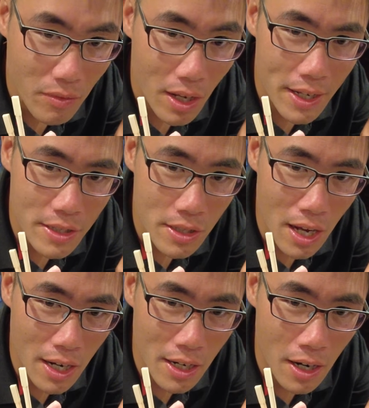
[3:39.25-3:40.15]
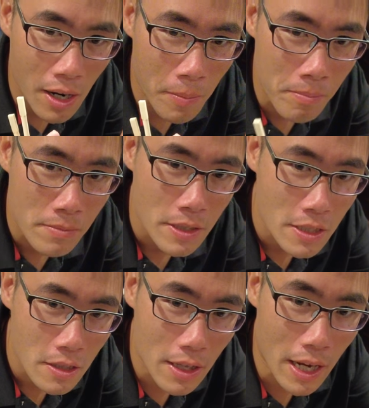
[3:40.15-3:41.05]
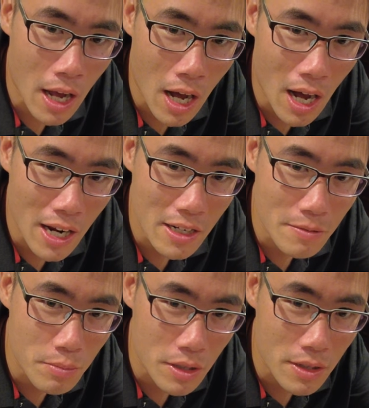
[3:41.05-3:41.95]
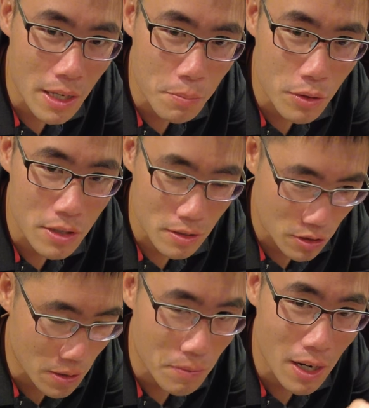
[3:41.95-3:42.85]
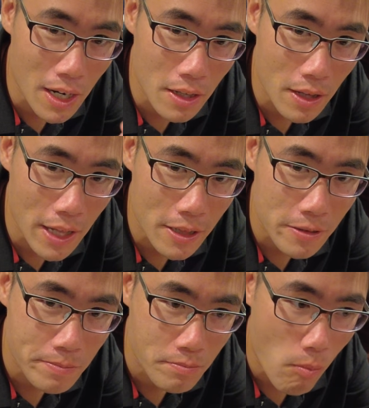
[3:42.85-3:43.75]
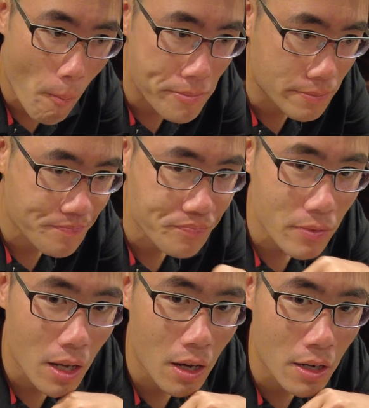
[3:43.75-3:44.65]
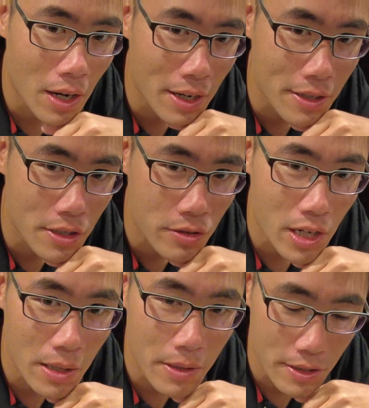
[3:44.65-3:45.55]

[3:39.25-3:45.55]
It's not like hot, but they put some kind of like, I don't know how to describe it.